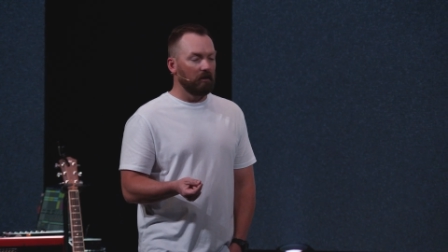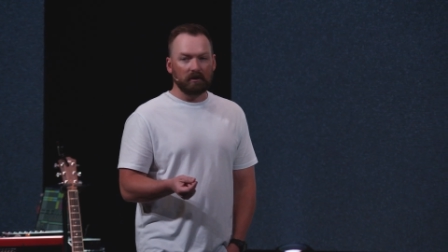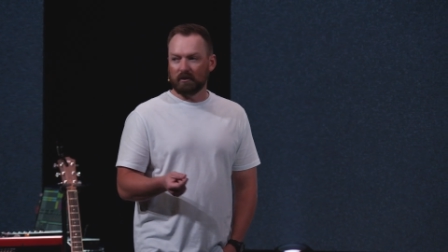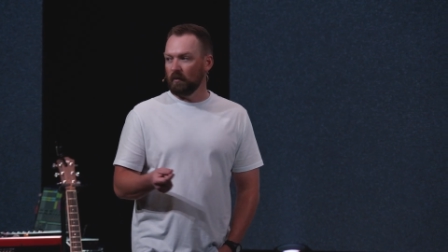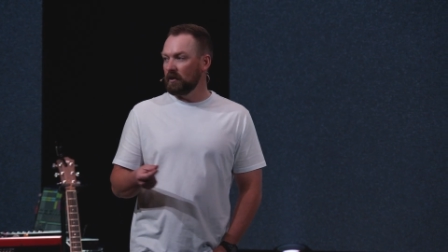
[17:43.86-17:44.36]

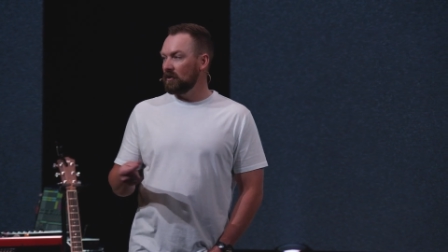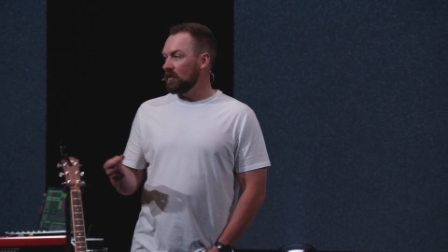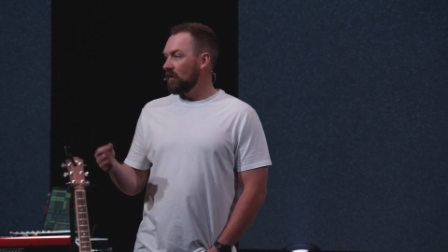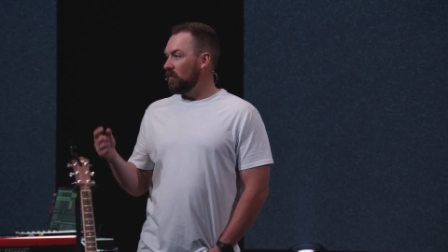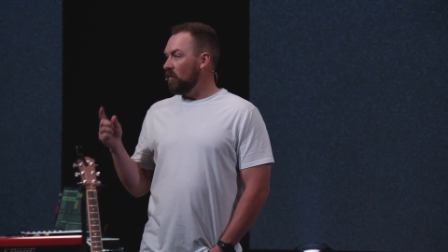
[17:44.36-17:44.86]
So we
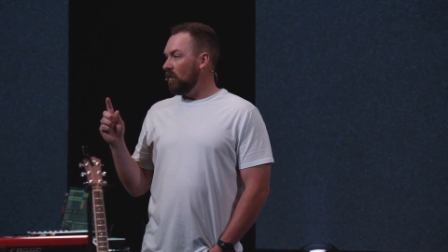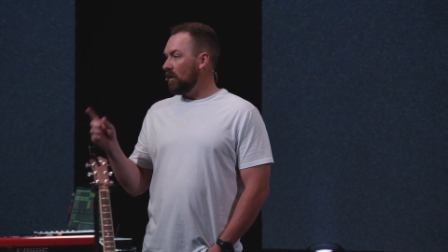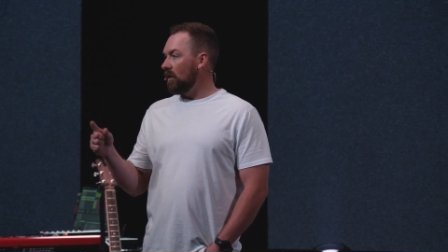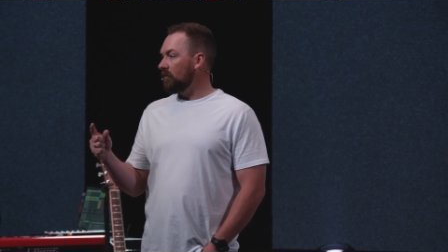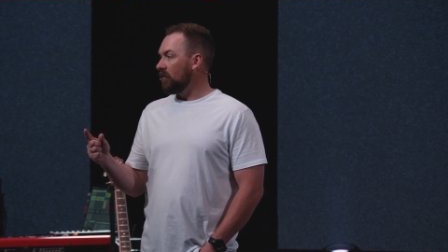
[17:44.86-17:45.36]
took up one
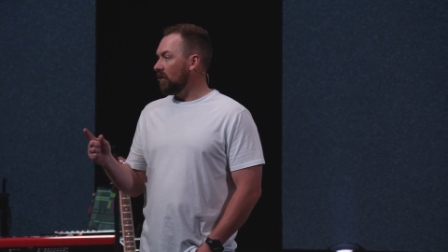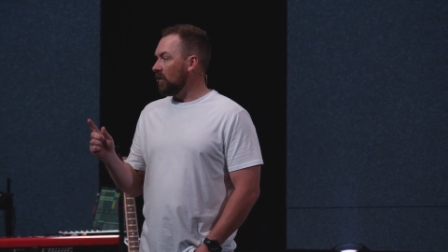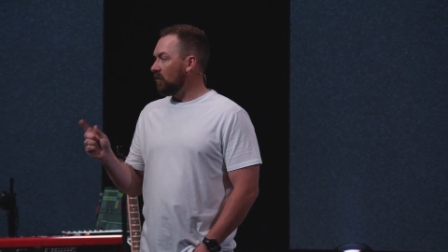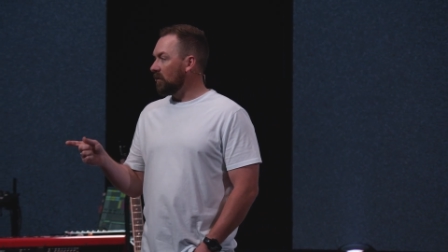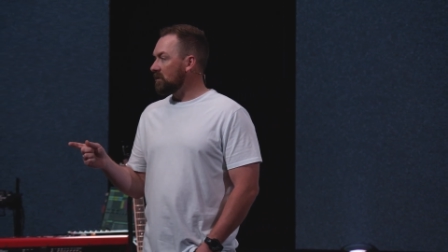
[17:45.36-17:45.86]
offering
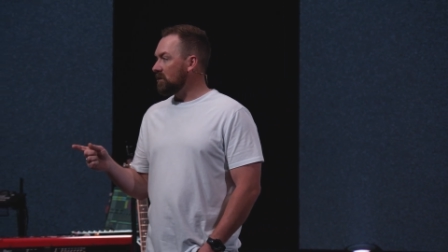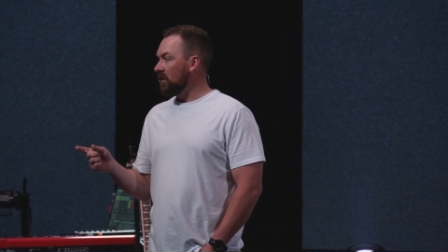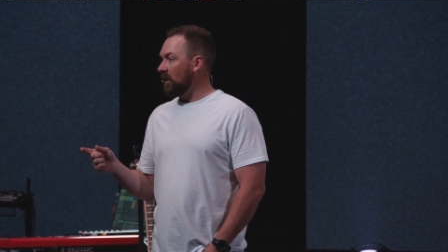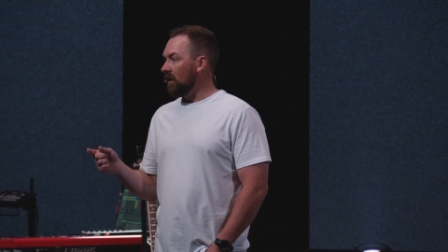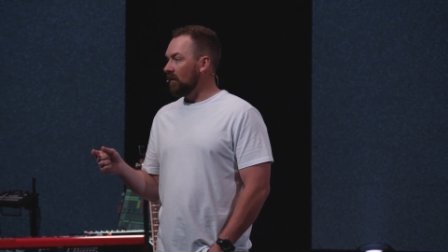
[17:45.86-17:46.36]
on one
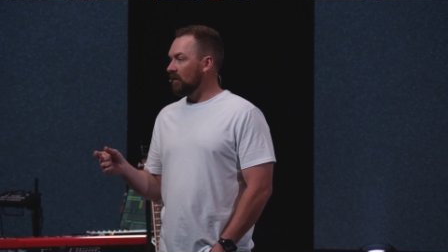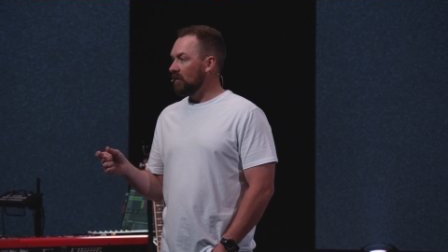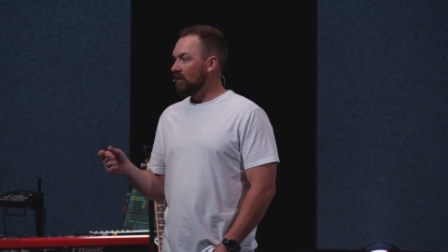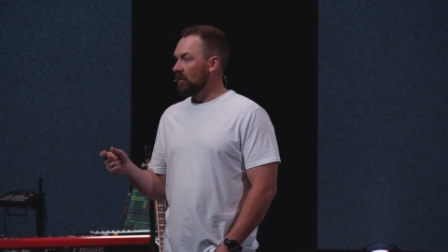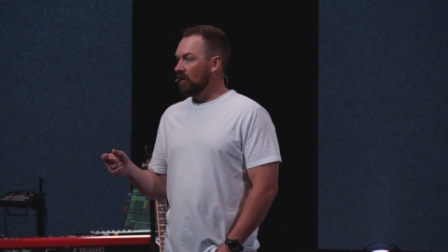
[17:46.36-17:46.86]
Sunday
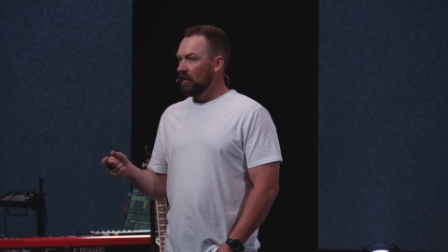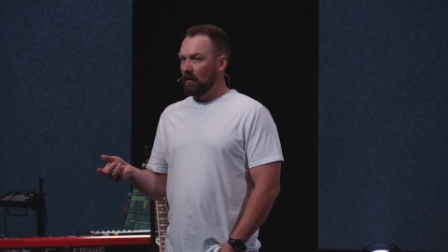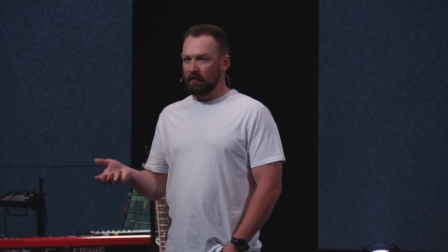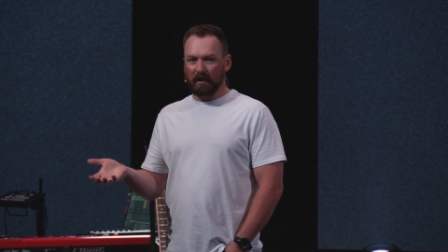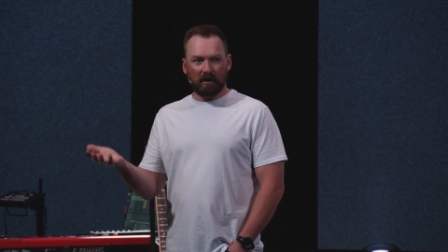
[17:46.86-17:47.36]

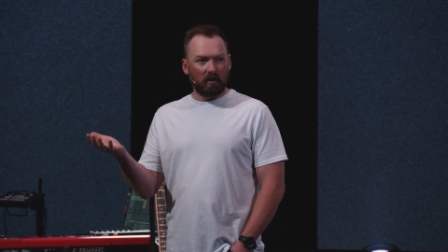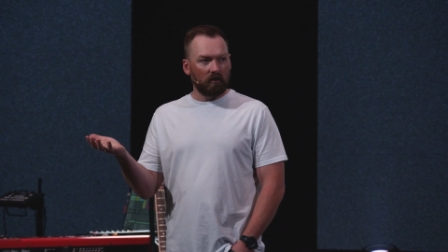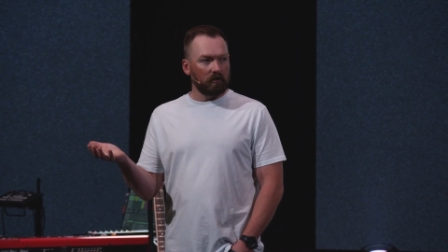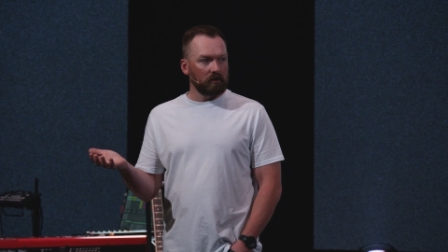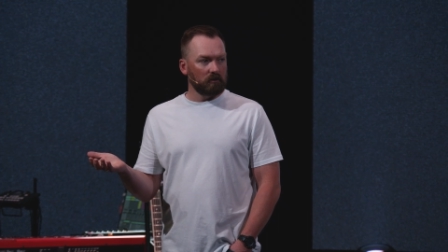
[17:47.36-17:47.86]
of like
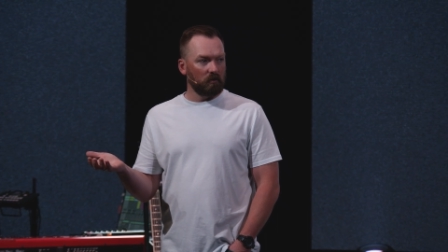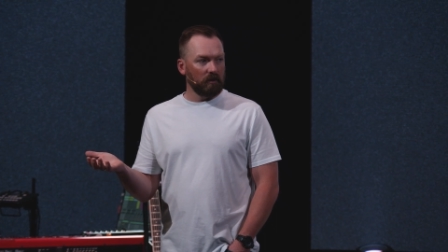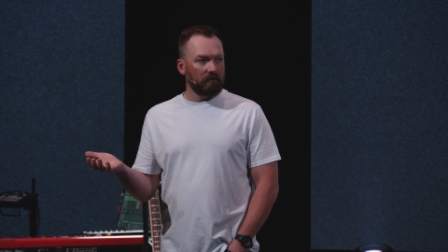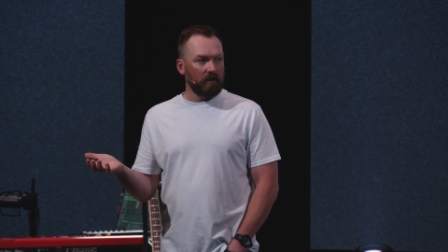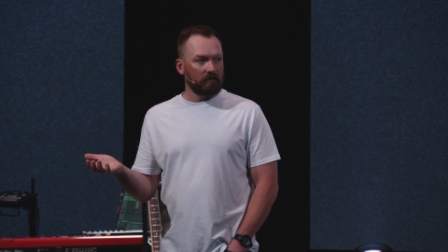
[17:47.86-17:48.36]

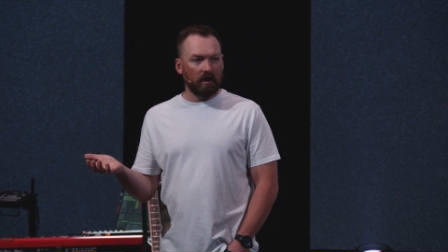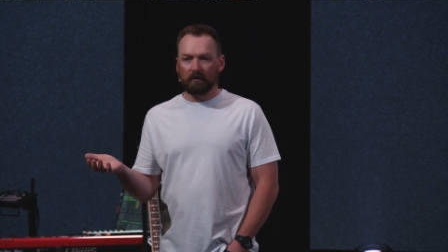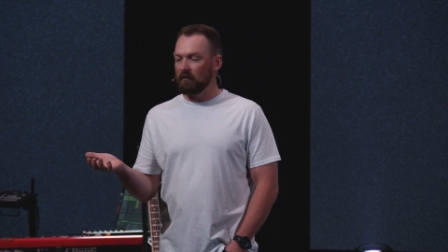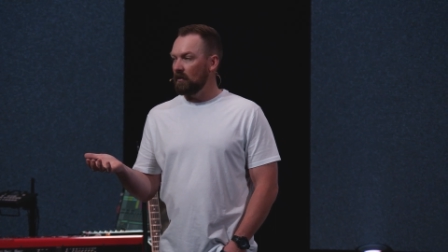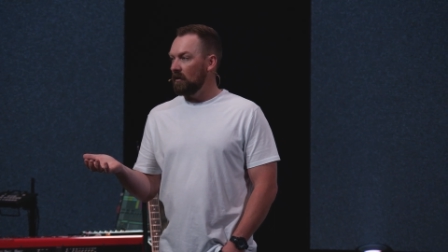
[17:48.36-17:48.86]

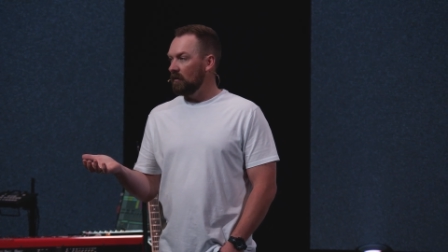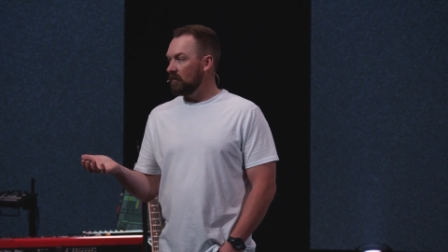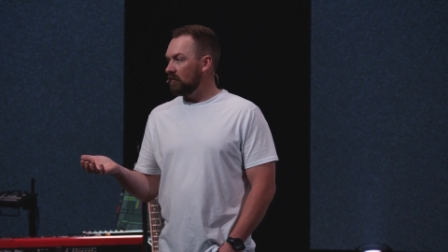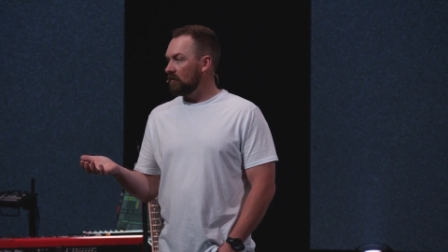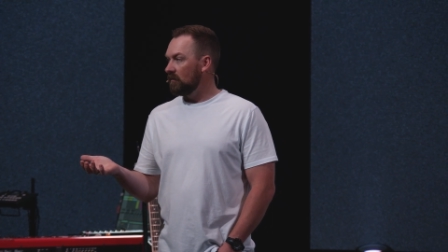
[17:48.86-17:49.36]

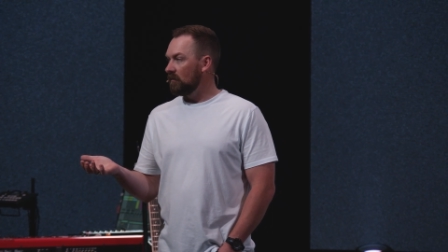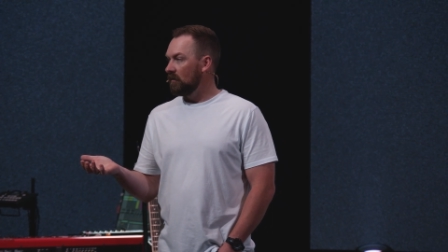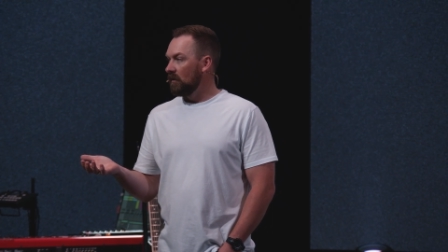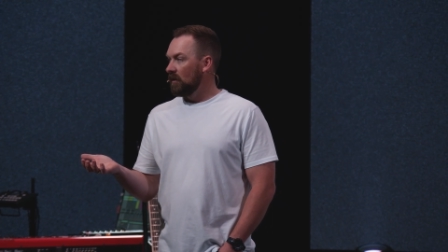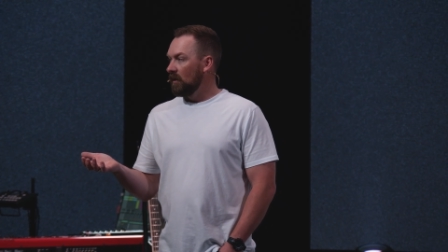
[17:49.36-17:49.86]
$125,000
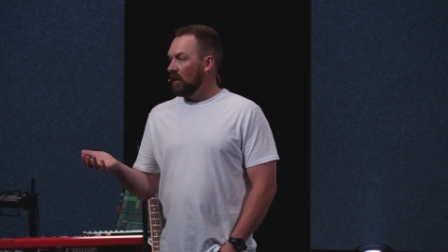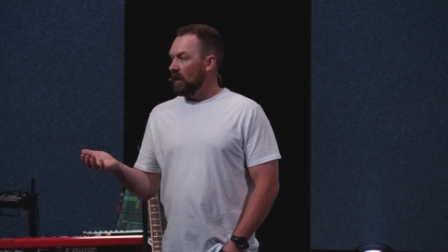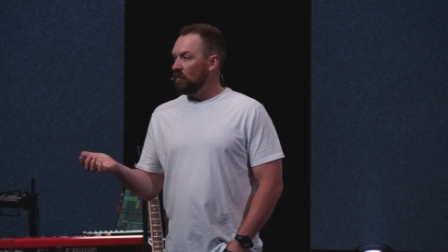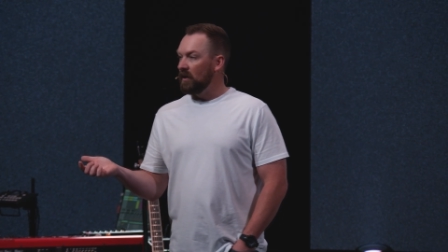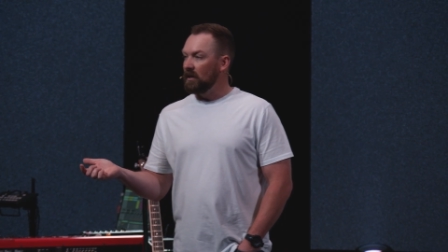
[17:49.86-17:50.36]
and we